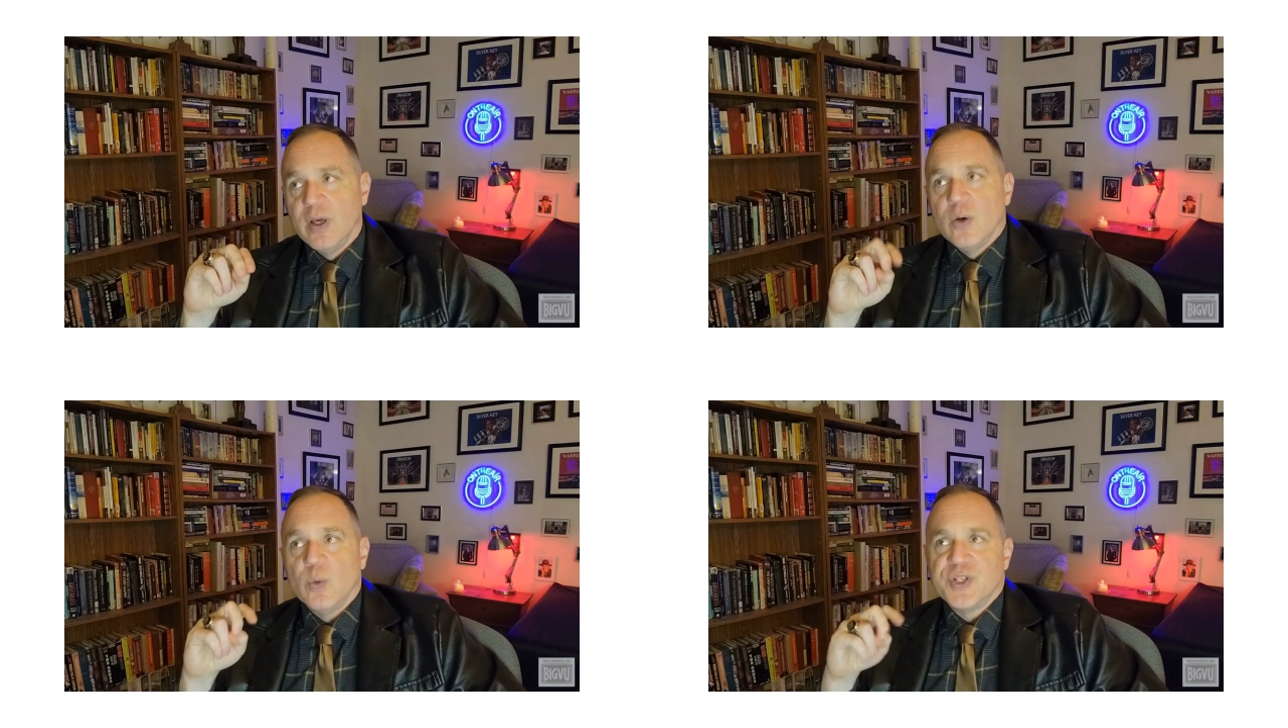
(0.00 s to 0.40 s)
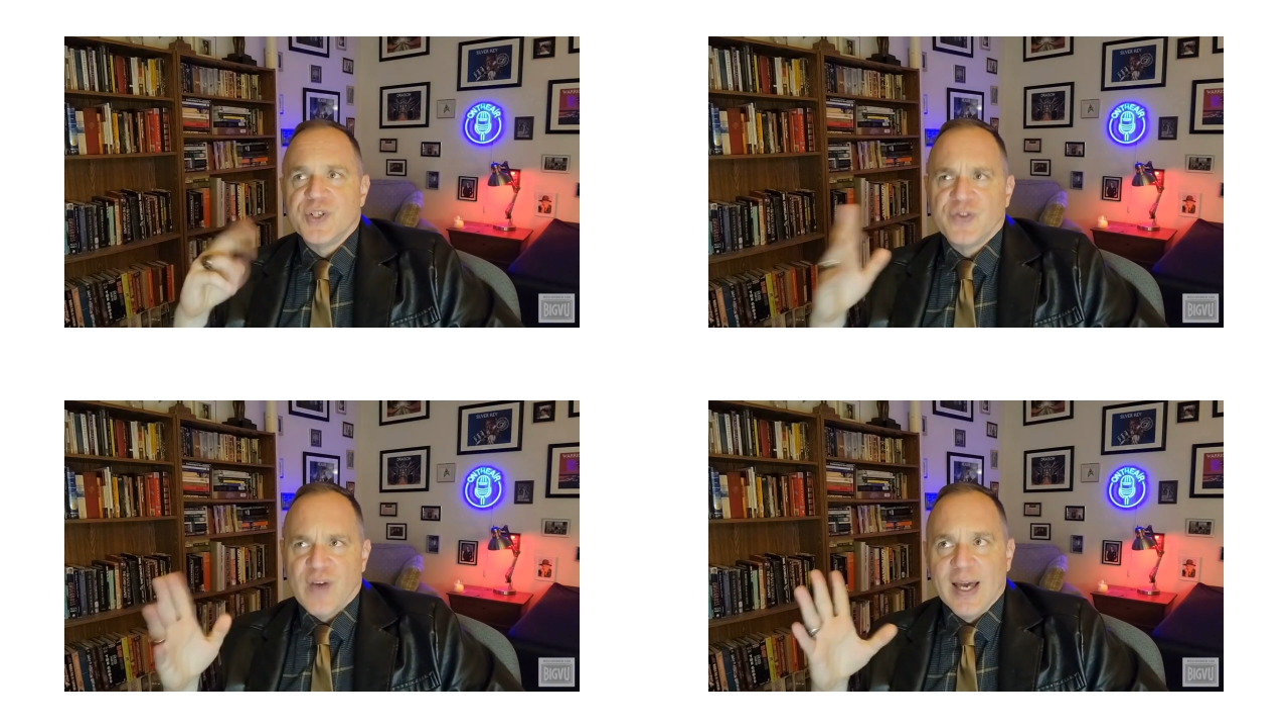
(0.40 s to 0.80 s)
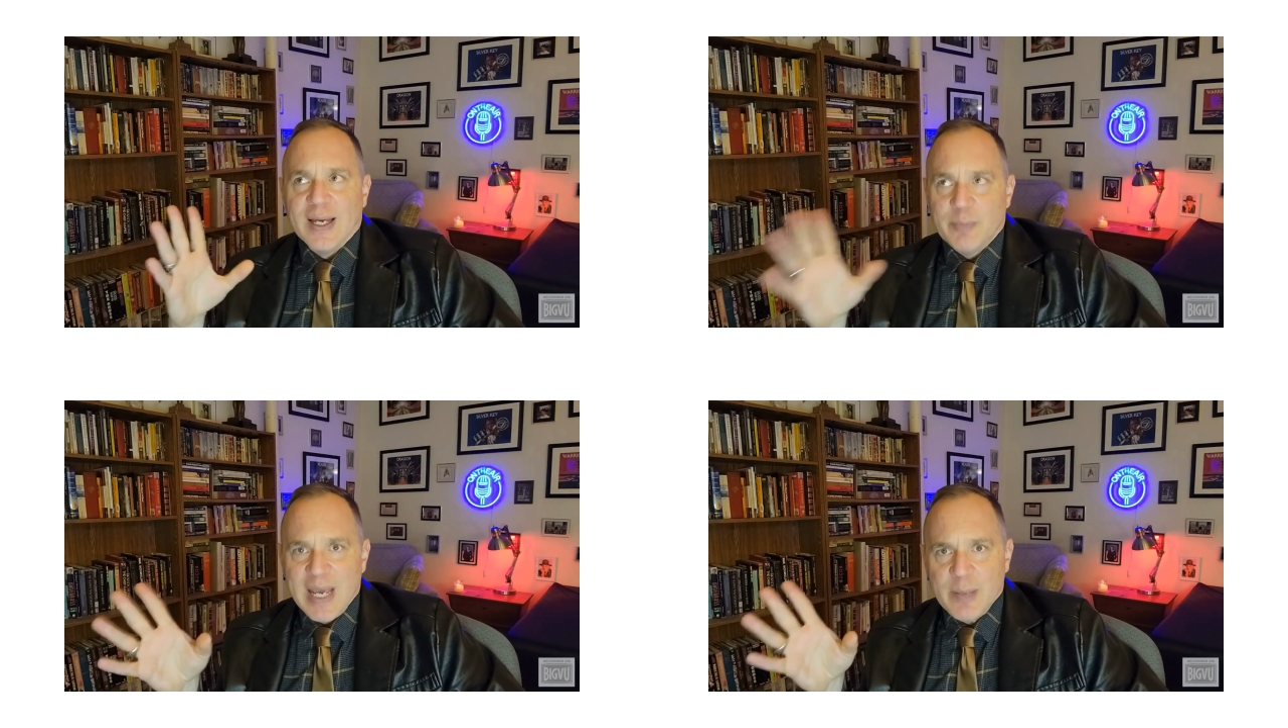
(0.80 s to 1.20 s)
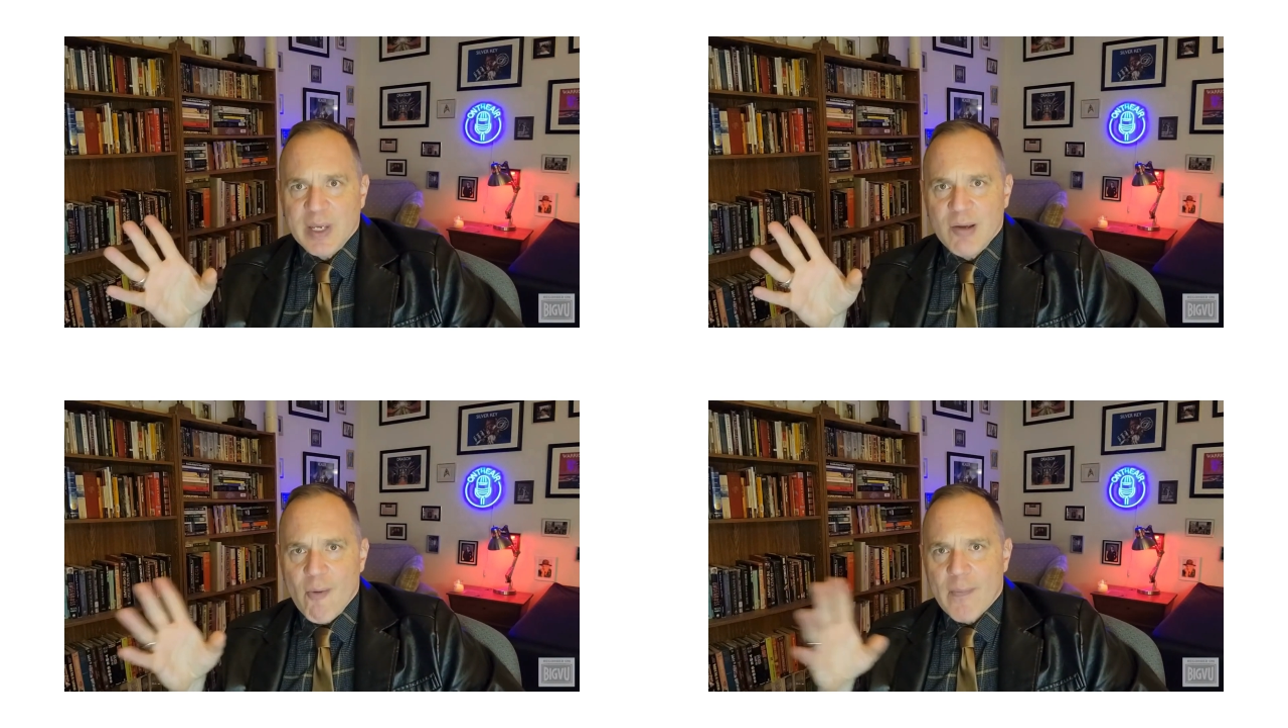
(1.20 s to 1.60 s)
which is fine
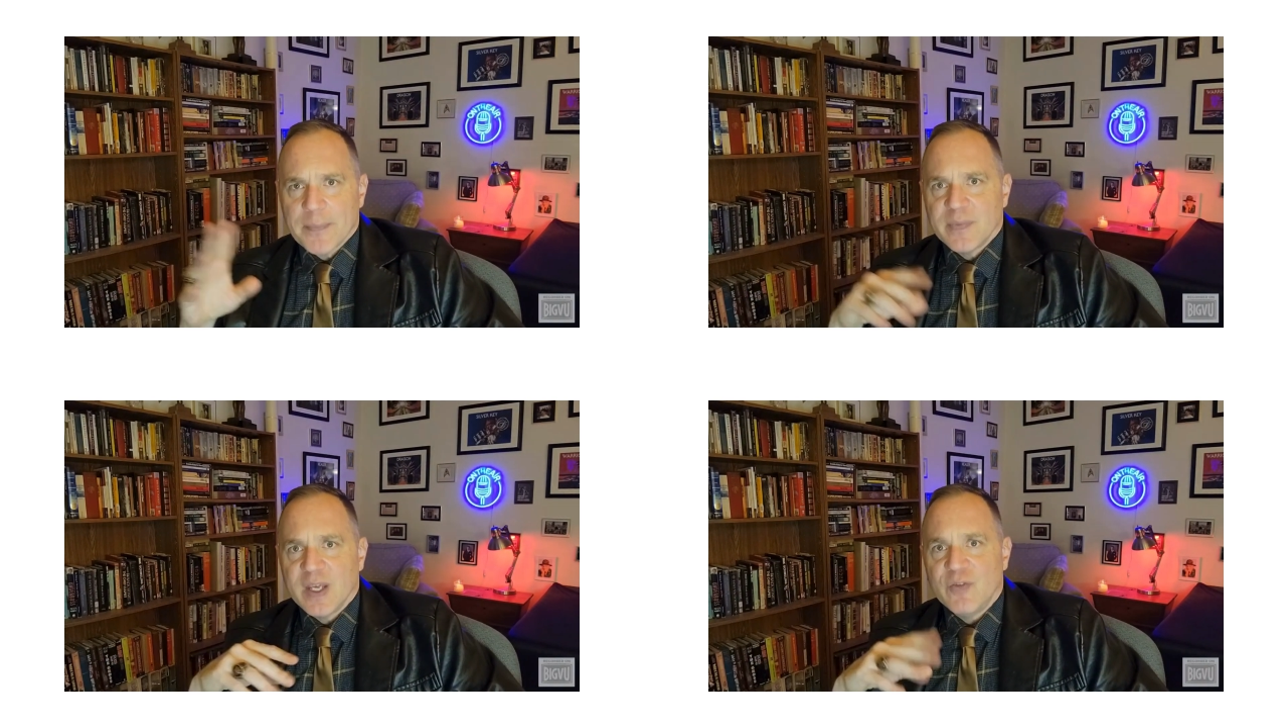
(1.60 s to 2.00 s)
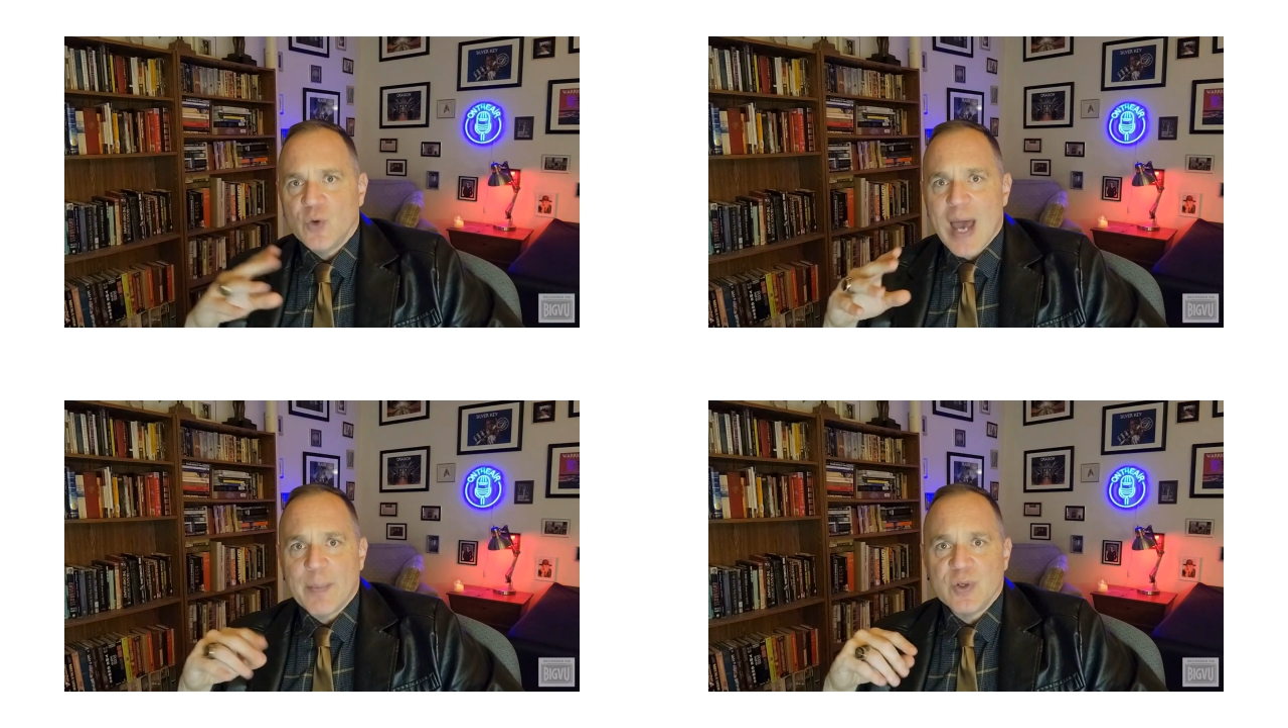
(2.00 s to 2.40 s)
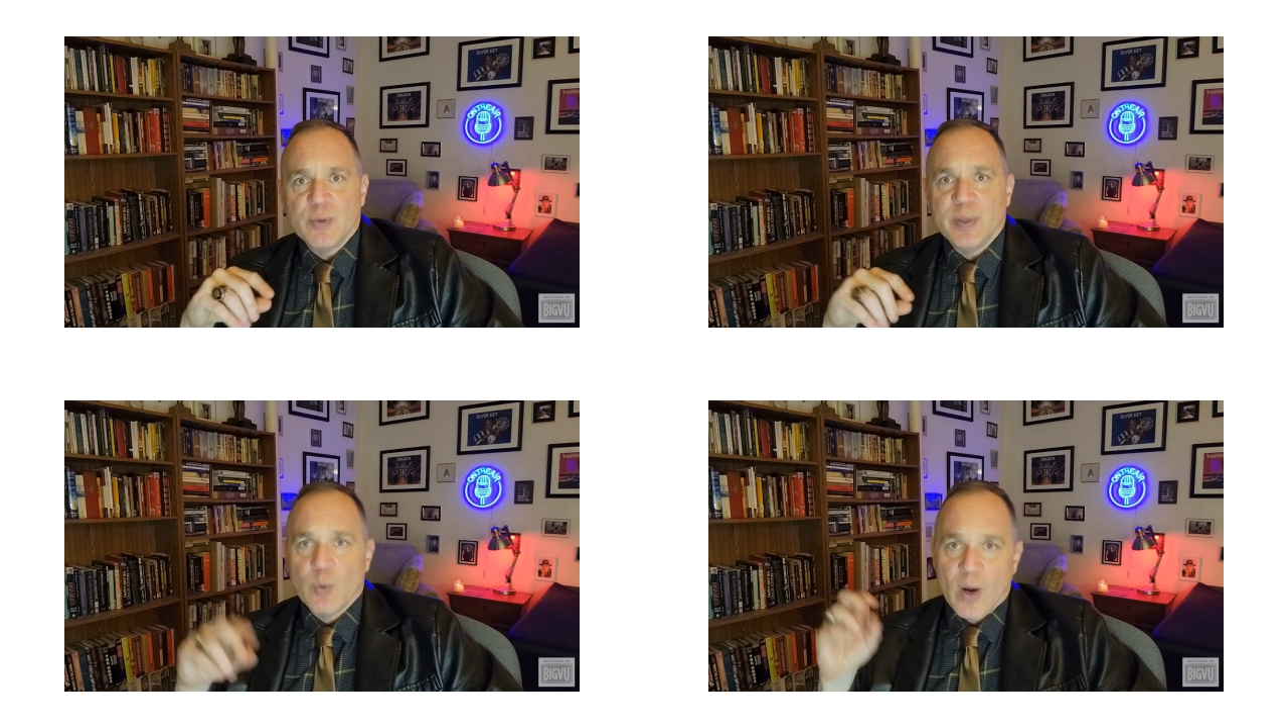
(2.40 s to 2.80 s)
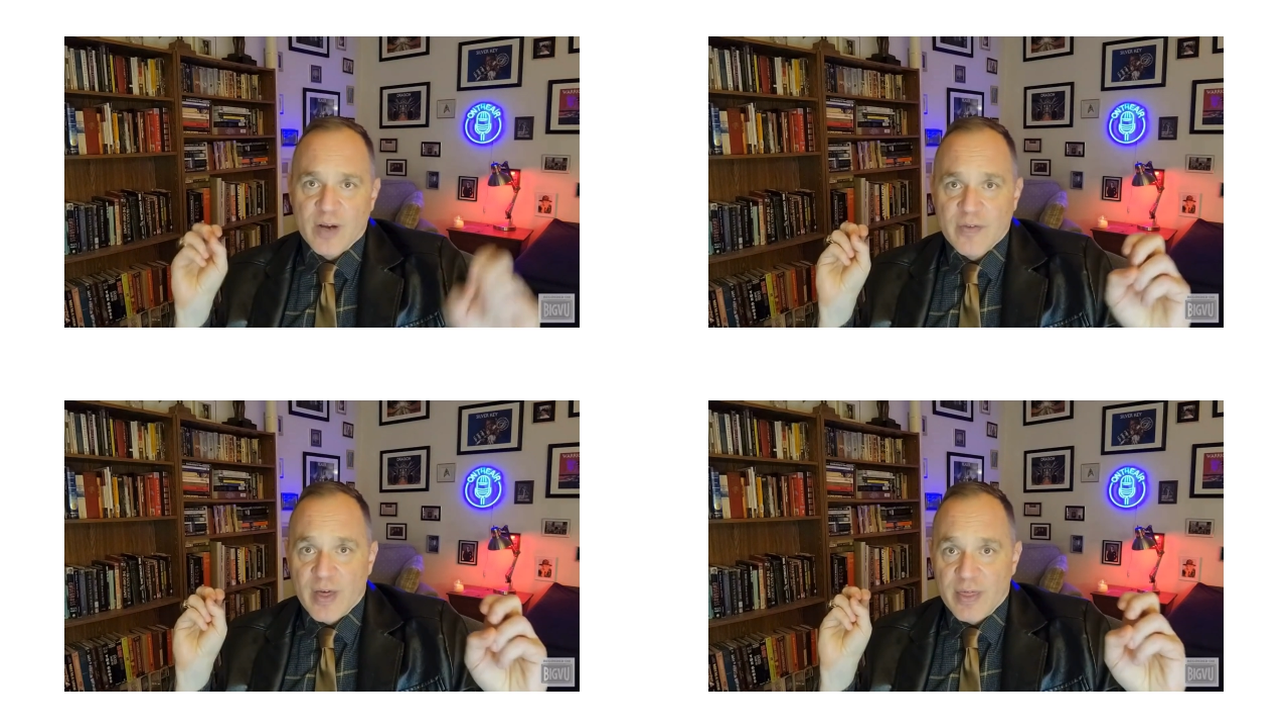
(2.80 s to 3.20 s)
maybe if you happen to be one of